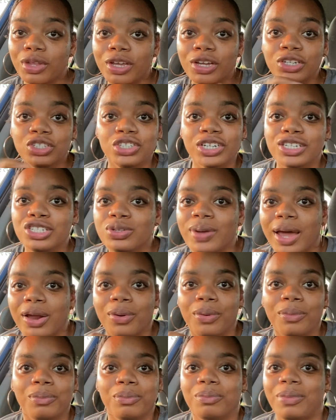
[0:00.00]
just so I
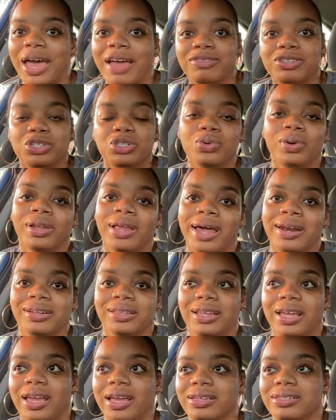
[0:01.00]
don't have to do a lot of
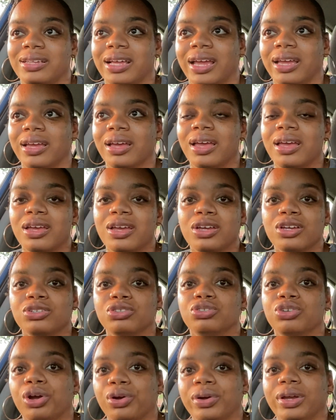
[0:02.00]
things like
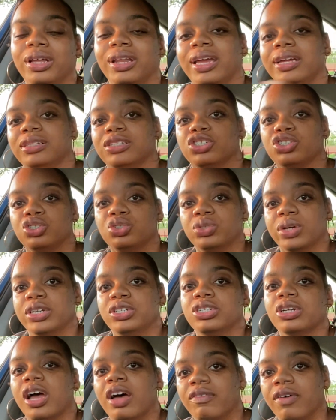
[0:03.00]
during like the
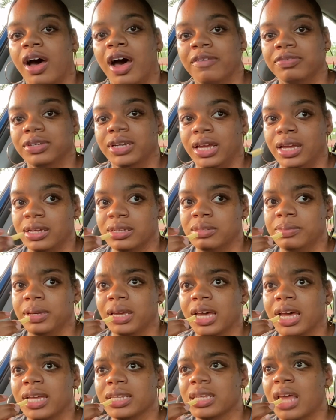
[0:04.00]
stretch of off days.
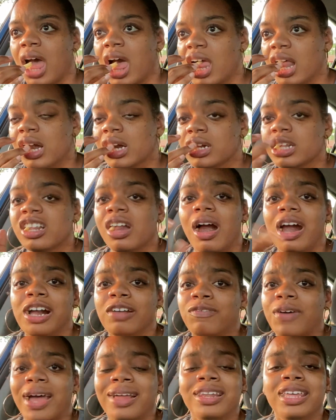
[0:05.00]
Because
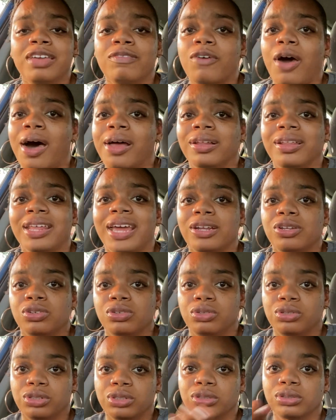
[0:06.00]
if I leave all of that to
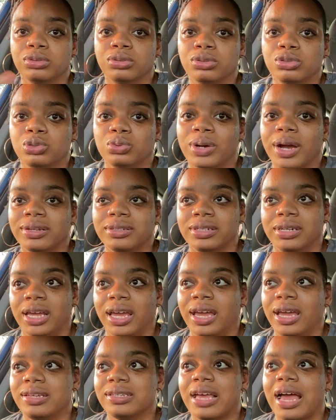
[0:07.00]
do throughout the
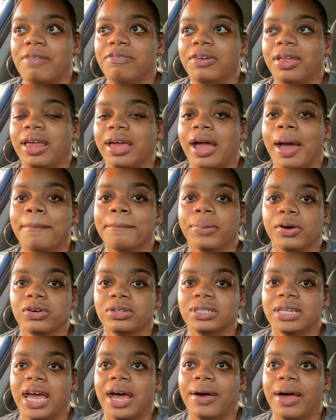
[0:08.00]
days, I feel like I'm
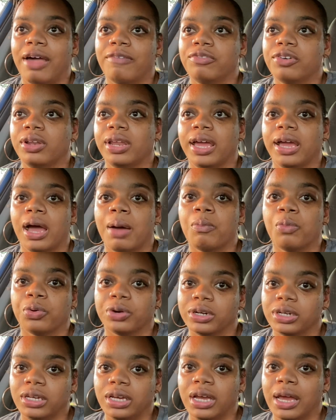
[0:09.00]
burnt out. I feel like I'm
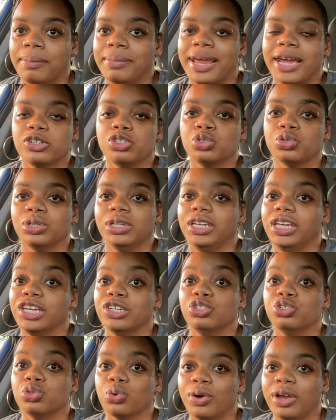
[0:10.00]
working, I'm not truly
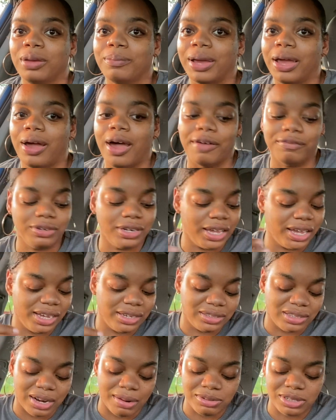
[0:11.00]
enjoying my off
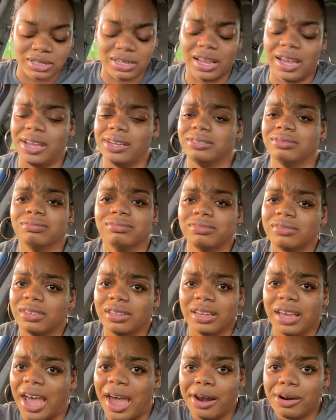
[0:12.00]
days, and I'm just like,
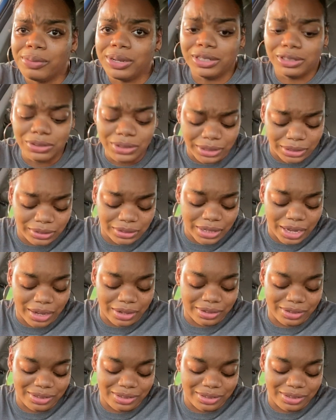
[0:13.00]
I don't want to do this. Like,